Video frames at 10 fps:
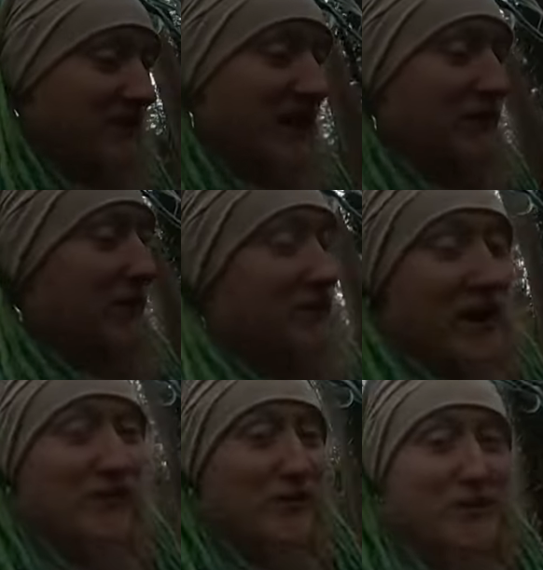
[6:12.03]
I would love for
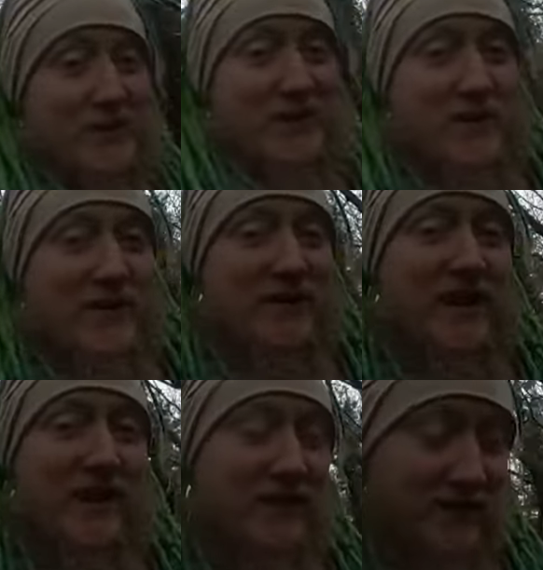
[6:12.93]
everyone to experience
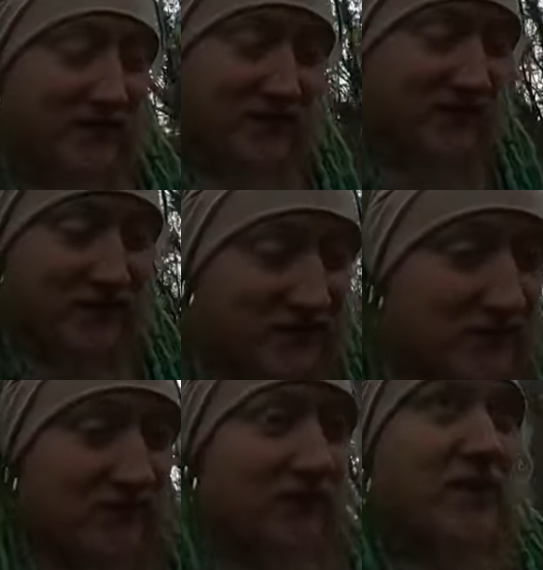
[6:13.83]
that. Like,
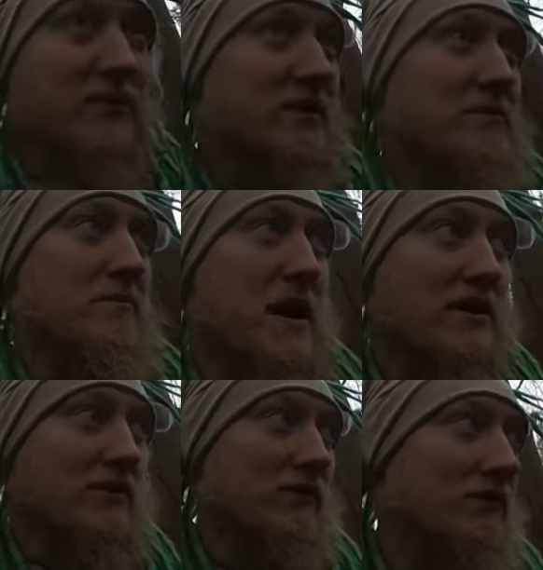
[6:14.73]
the redwoods are
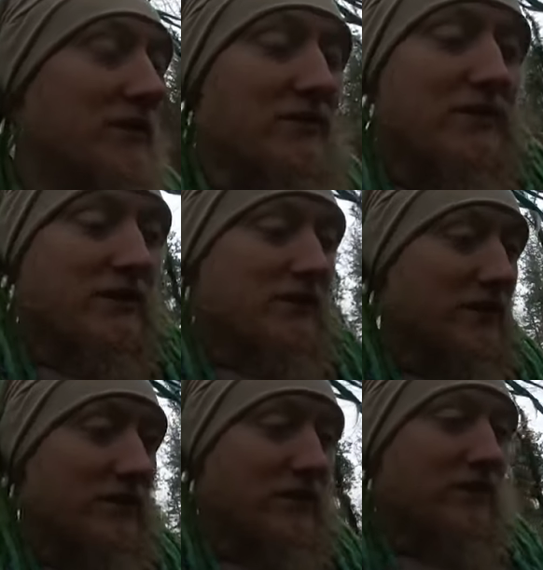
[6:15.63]
magical, especially
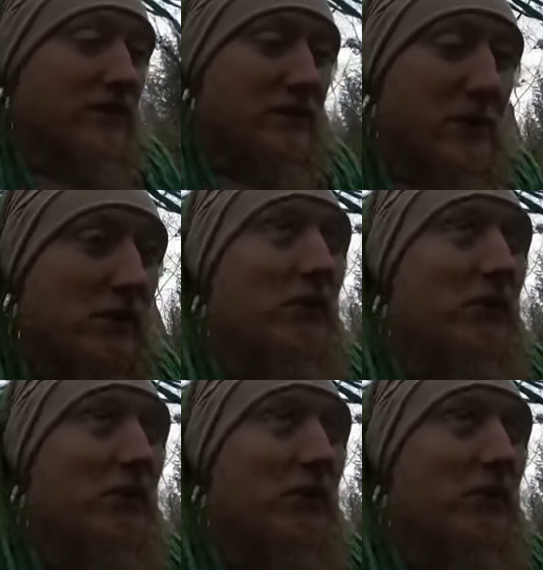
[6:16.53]
the big